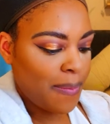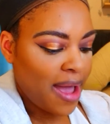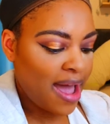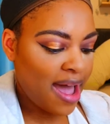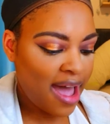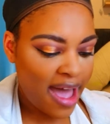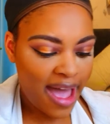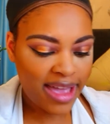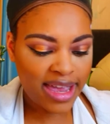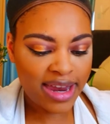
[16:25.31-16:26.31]

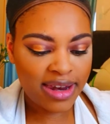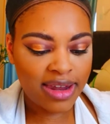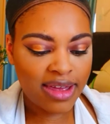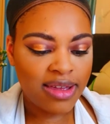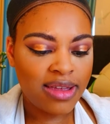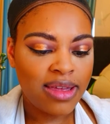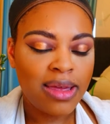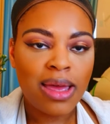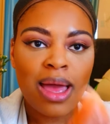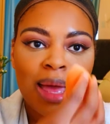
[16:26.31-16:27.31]
pie in the
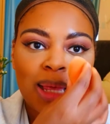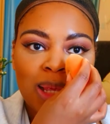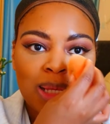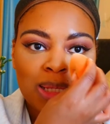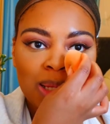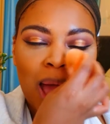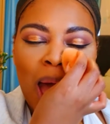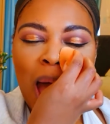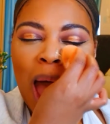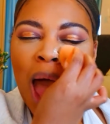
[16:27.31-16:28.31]

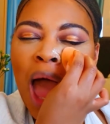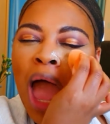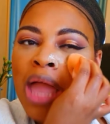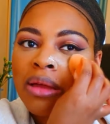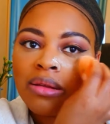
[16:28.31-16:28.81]
sky.